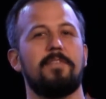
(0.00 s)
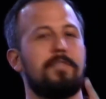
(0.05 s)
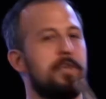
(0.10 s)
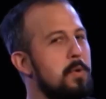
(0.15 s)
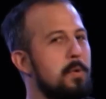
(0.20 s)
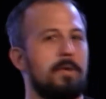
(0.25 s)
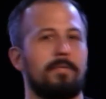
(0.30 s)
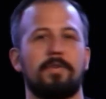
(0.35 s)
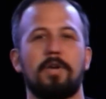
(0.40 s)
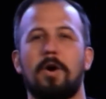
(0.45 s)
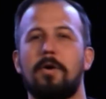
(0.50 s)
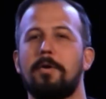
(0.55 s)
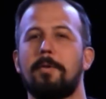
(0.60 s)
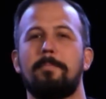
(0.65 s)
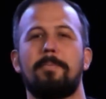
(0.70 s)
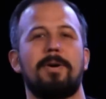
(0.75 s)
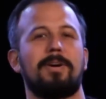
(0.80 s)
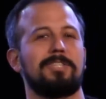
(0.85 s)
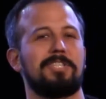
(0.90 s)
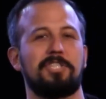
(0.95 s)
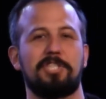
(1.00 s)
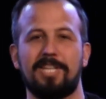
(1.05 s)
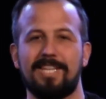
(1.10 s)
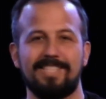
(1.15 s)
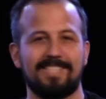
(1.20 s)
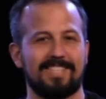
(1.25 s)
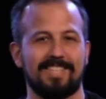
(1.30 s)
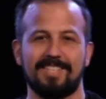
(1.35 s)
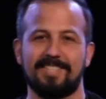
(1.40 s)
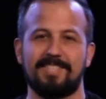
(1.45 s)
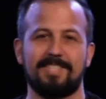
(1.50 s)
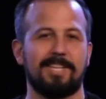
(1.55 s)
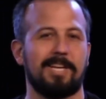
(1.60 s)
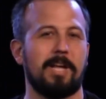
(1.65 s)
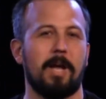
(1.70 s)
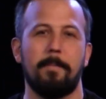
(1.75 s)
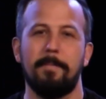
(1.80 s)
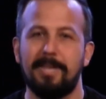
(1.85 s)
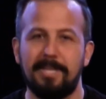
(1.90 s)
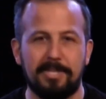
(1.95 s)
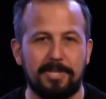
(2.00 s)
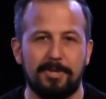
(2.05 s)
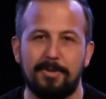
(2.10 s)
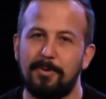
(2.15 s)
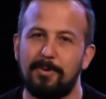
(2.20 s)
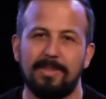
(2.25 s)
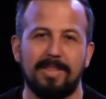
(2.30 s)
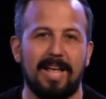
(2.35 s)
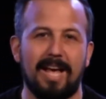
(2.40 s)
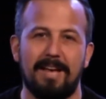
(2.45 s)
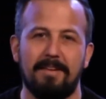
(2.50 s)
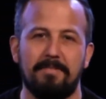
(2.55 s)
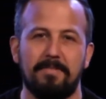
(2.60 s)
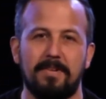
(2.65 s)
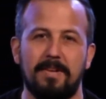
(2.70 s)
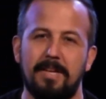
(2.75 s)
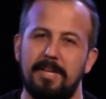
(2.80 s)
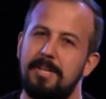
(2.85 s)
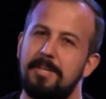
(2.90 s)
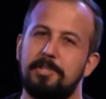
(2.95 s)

If you have called upon Jesus to come into your life,